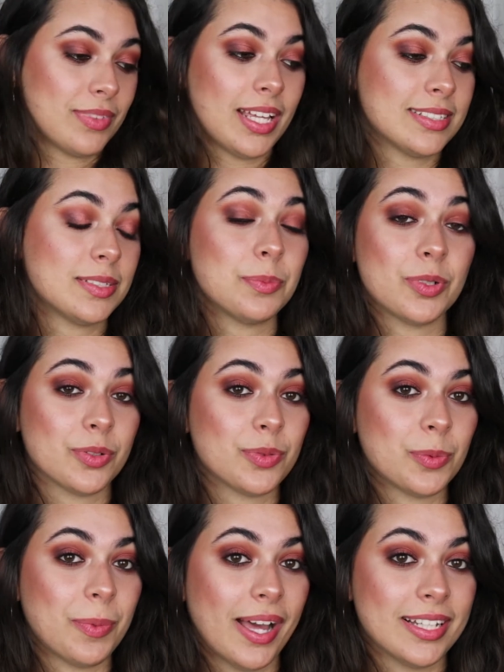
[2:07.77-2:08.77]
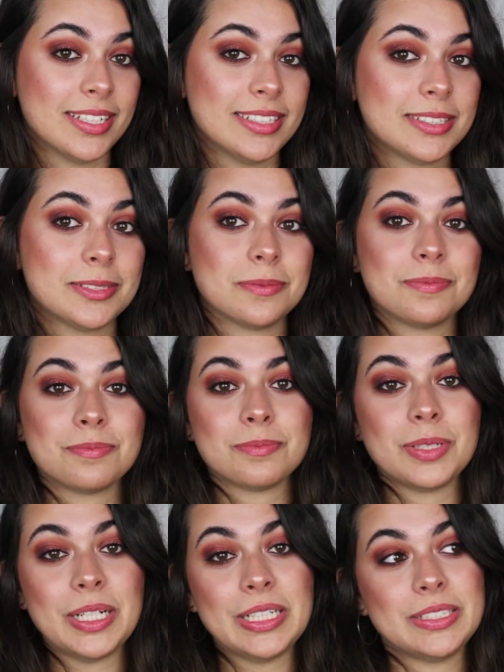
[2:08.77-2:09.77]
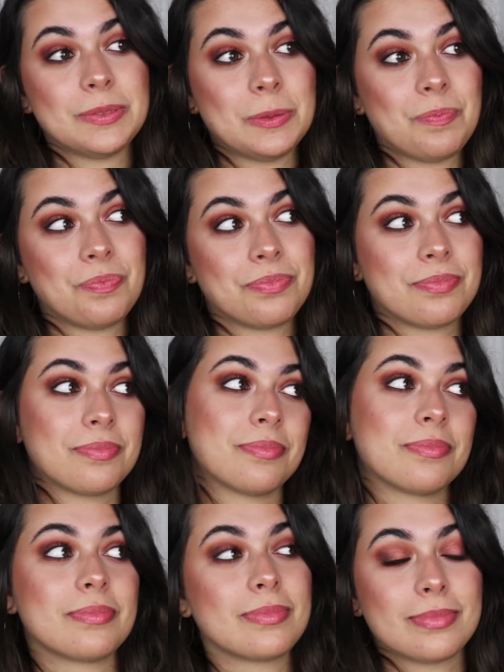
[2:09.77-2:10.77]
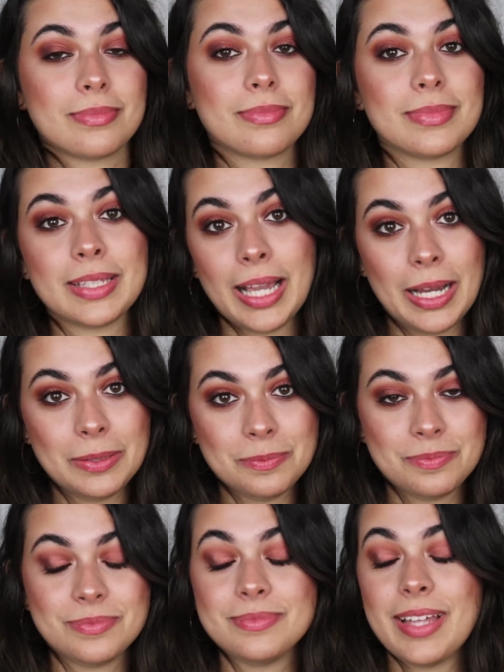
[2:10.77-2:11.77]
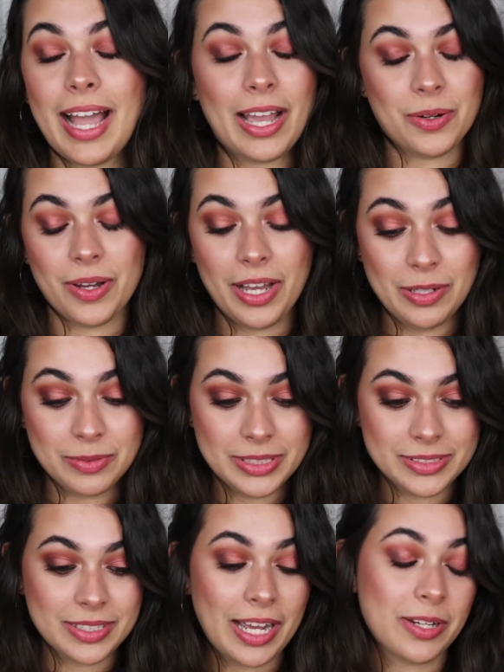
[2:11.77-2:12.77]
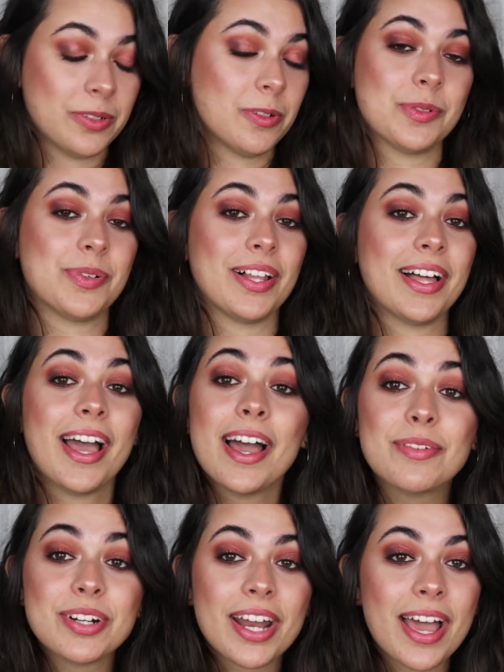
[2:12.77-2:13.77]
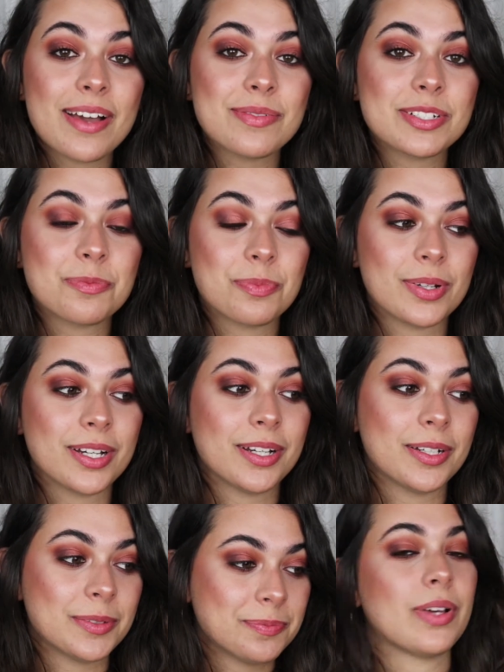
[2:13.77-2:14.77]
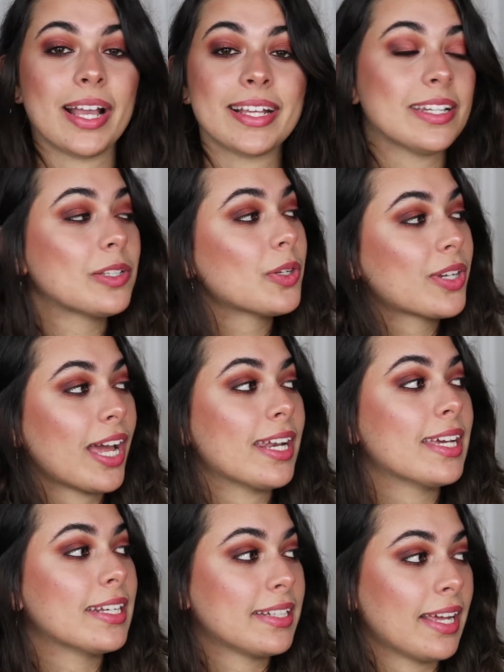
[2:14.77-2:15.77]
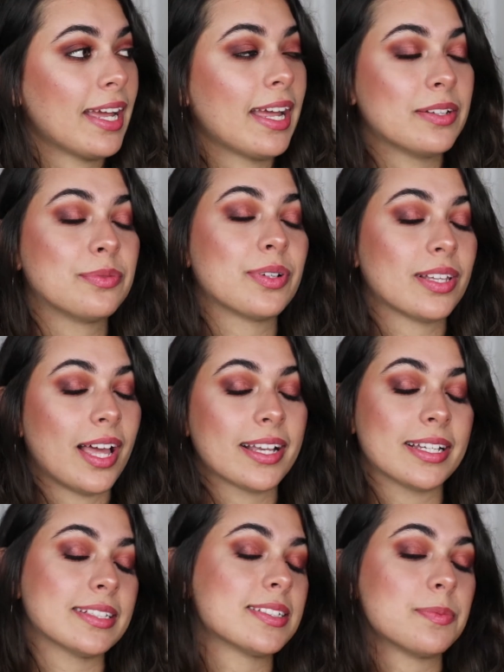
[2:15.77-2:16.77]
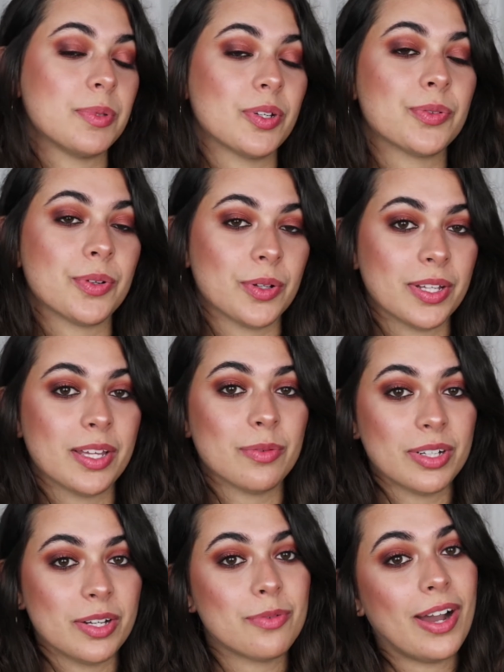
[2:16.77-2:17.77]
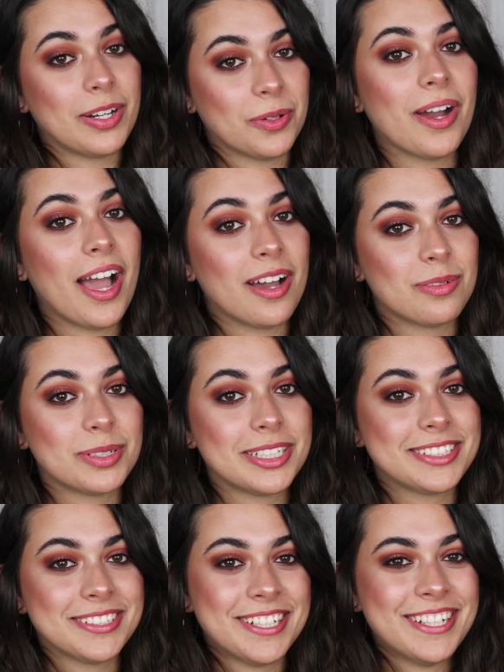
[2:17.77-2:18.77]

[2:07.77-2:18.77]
It's a beautiful palette, but yeah, I don't have it. I don't know if I'll ever have it, but I can look at it and feel like it's beautiful even if I don't have it.